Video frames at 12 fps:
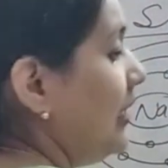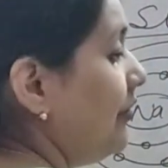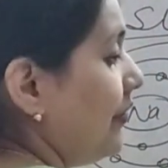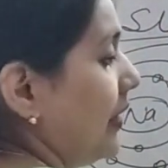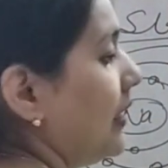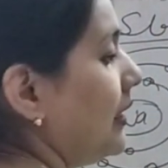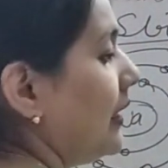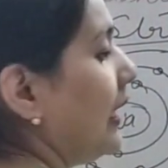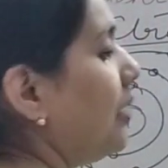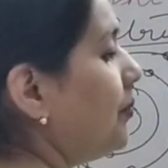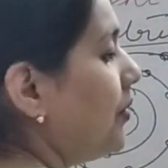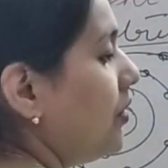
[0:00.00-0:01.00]
even the
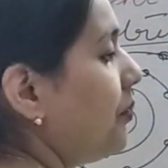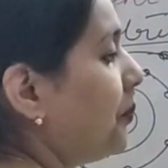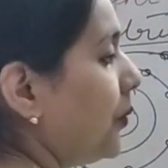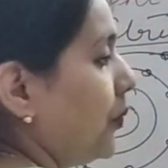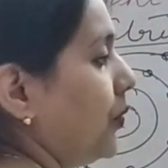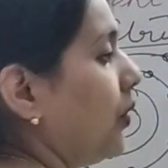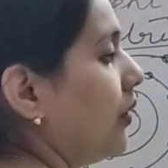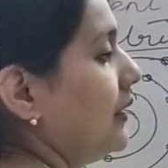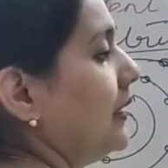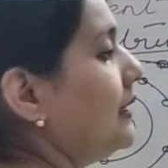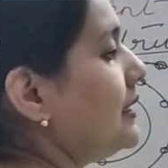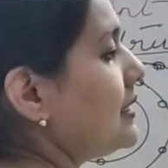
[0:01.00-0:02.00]
number of proton
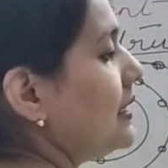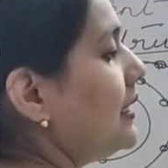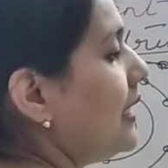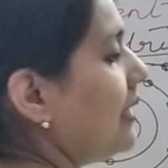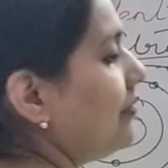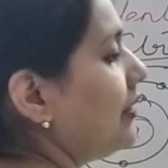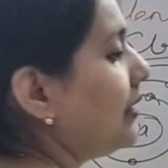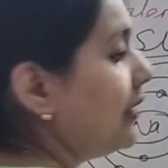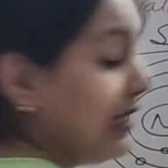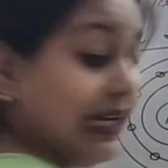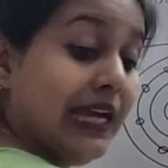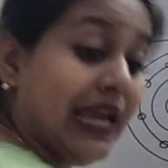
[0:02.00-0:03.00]
is 11.
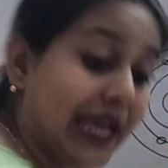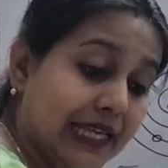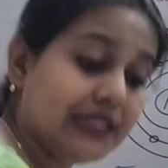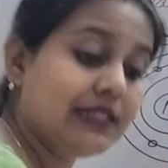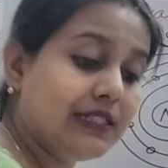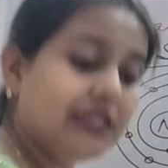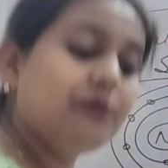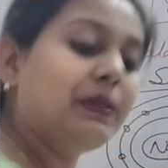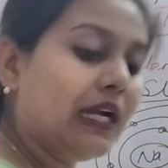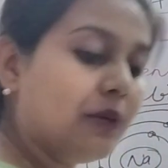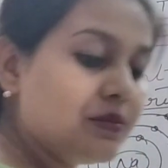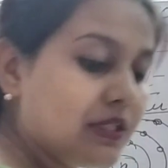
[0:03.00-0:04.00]
Hence it
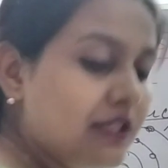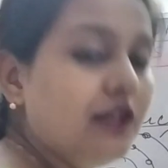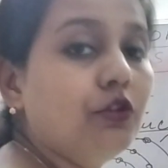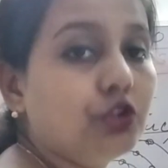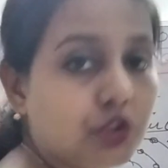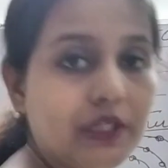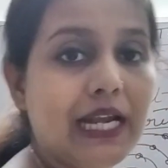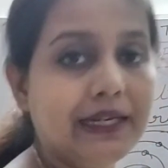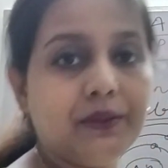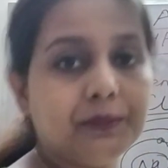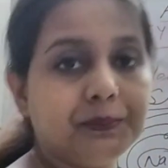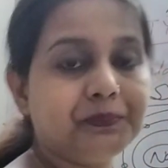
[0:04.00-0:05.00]
becomes a neutral
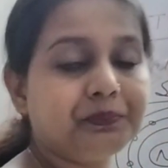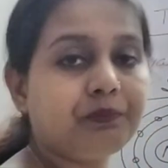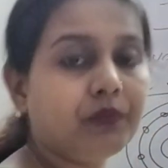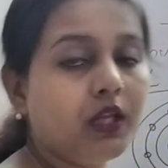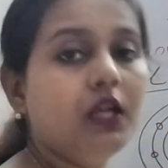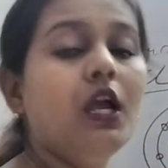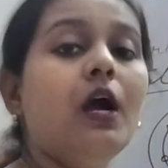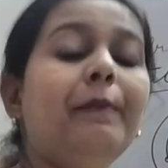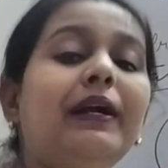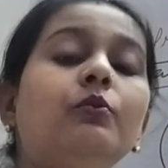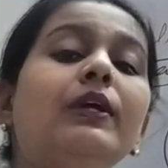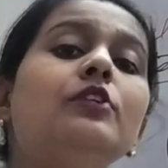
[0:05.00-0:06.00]
atom.
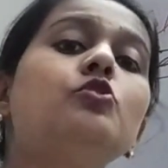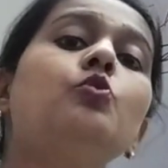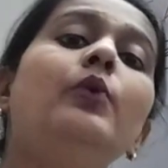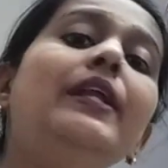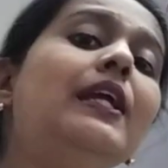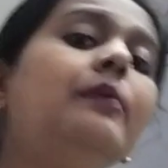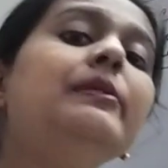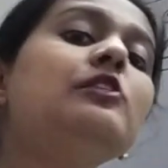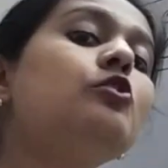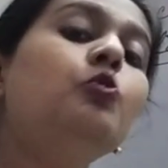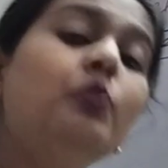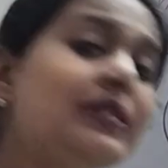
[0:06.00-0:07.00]
But when sodium is
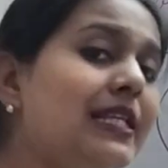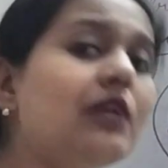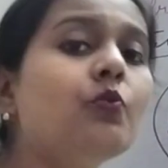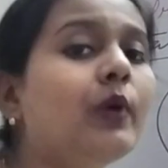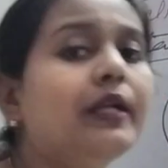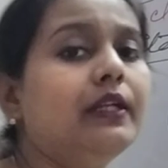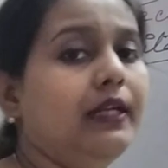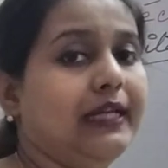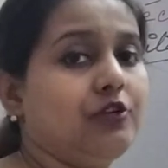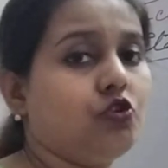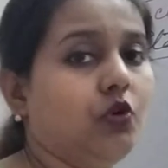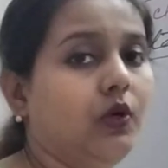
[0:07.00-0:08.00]
losing one
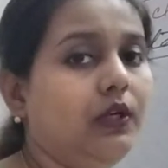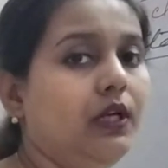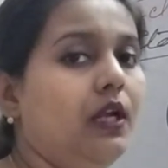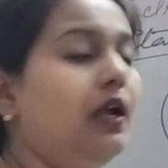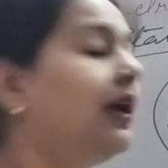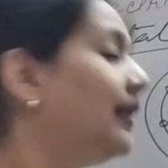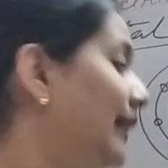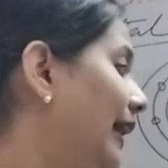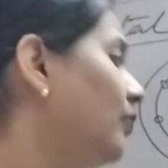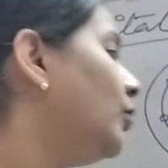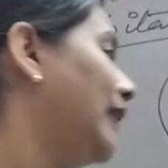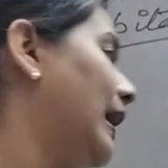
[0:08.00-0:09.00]
electron,
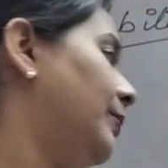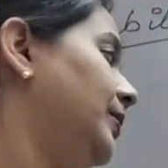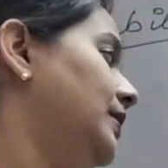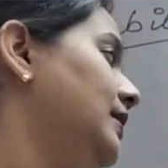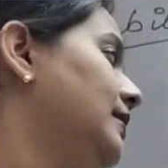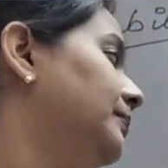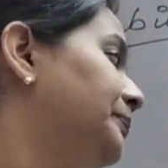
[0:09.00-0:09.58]
then what happens?